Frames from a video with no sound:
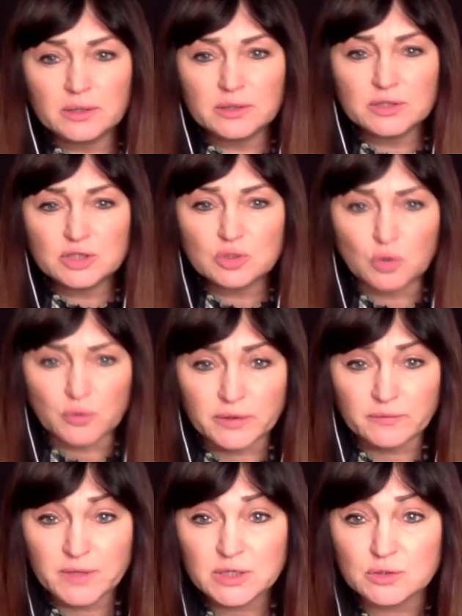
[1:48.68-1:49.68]

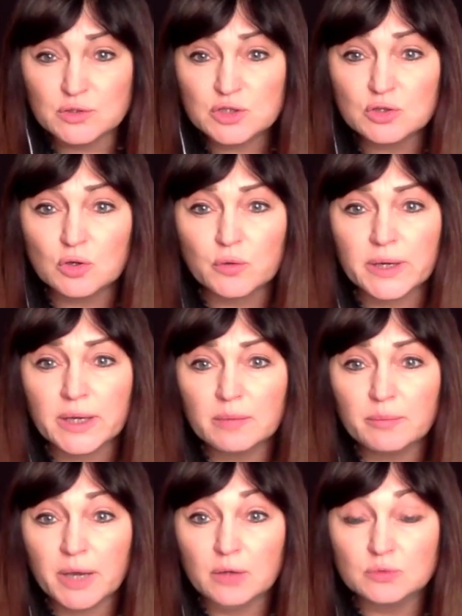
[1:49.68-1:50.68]
video story
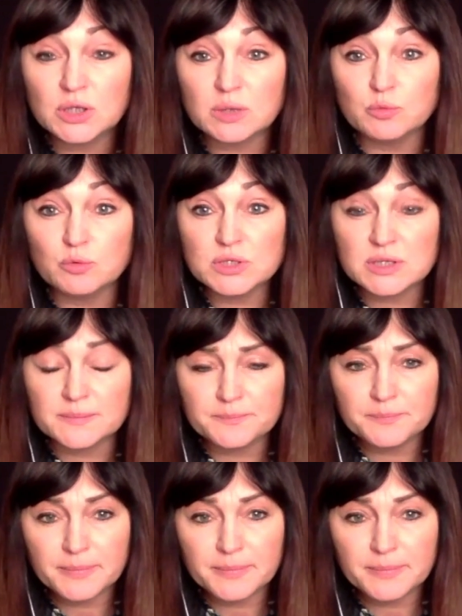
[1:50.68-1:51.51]
about kibbutzim,